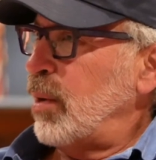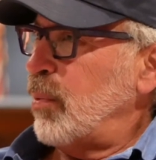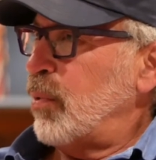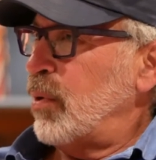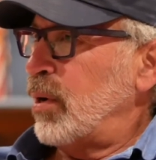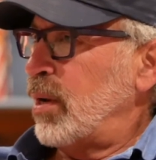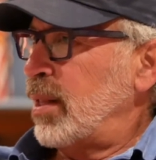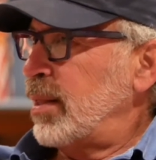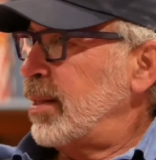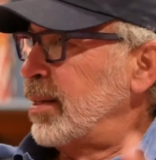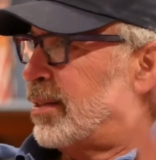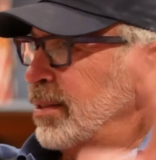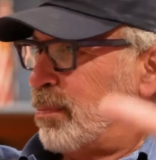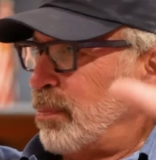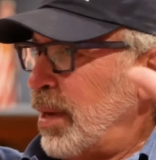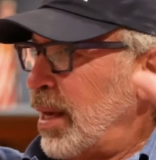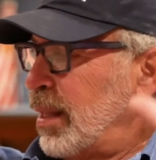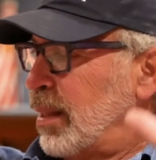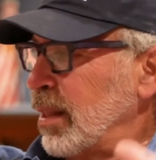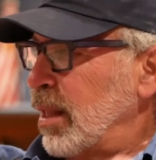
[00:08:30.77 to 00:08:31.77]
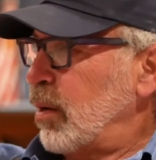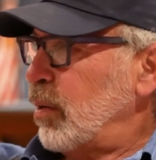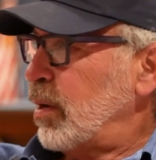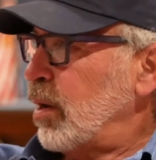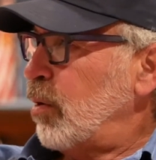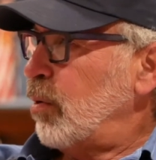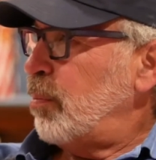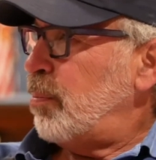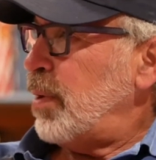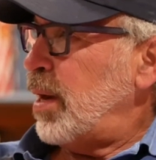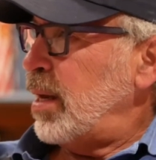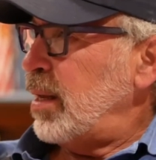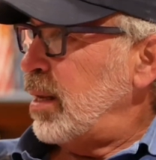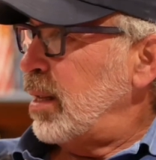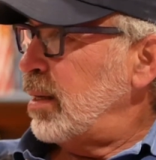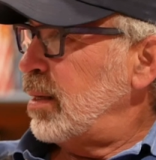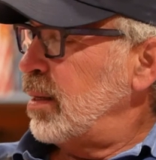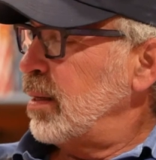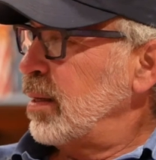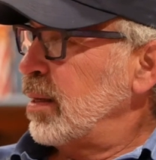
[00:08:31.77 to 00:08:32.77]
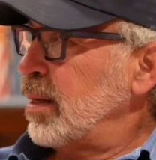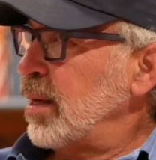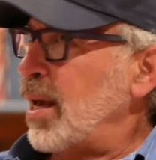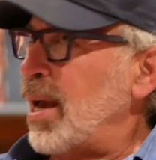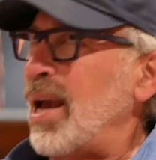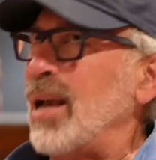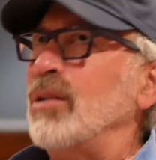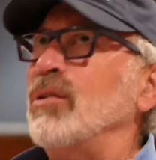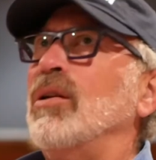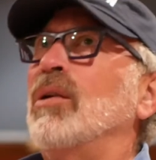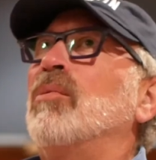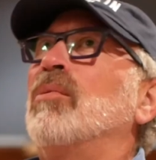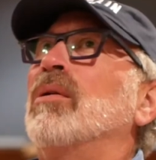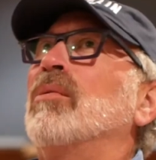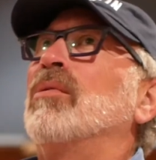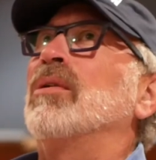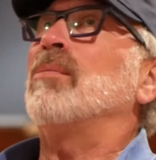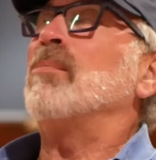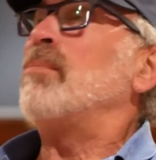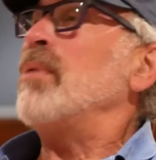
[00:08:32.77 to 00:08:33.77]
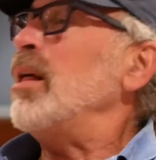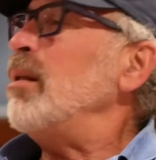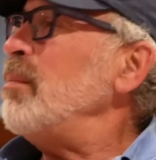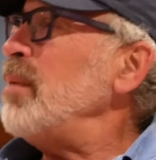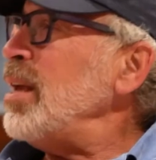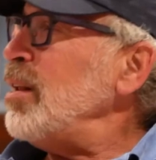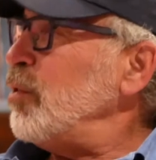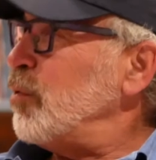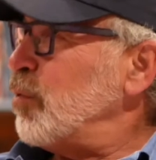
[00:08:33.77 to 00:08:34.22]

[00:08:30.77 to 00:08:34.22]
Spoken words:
wanted this big logo painted. Actually, Bell Mead